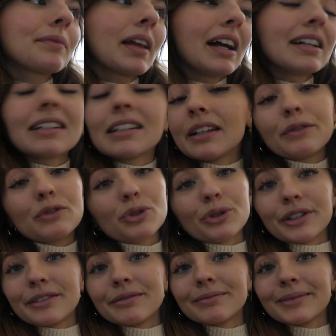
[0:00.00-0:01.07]
I did love
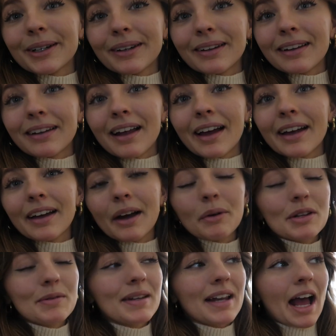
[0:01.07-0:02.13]
Jordan, not gonna lie. I
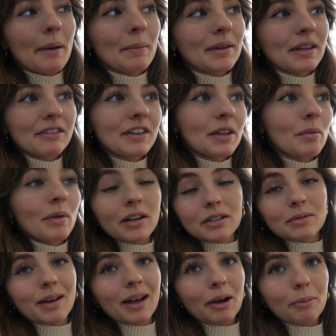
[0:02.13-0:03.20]
would have been happy if he won
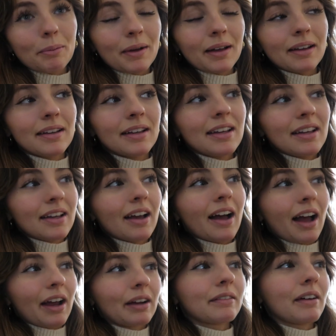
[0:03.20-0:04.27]
as well, but
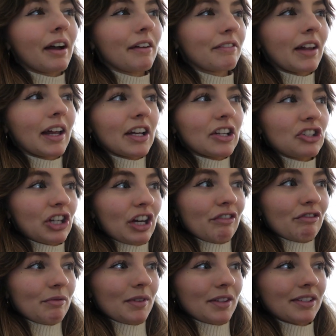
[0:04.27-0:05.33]
I've liked G
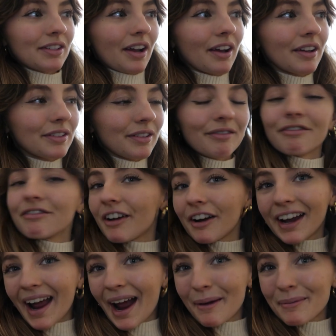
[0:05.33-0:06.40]
from the start, so I'm
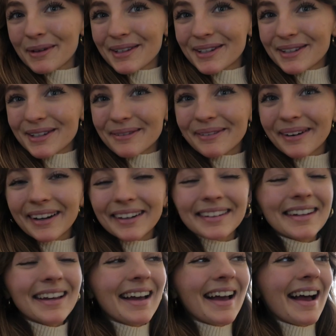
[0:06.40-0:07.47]
very happy that she
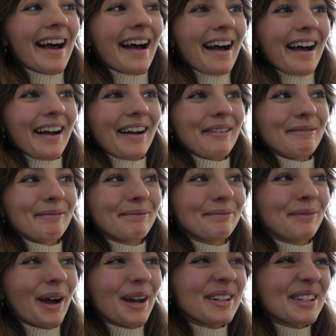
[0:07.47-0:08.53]
won. But
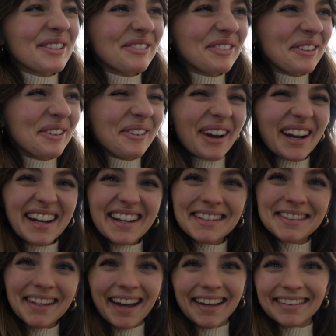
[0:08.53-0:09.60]
I just feel really
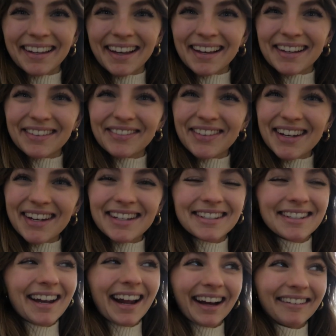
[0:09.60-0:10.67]
sad that it's
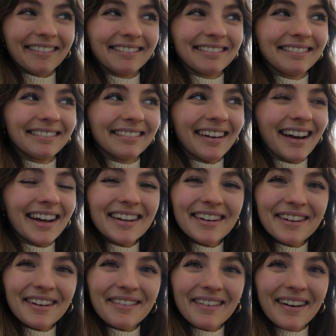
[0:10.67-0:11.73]
finished now. I
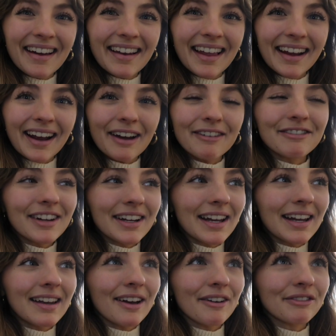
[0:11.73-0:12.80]
don't know why, like, I
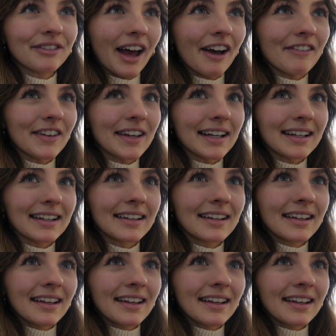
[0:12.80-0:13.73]
really loved having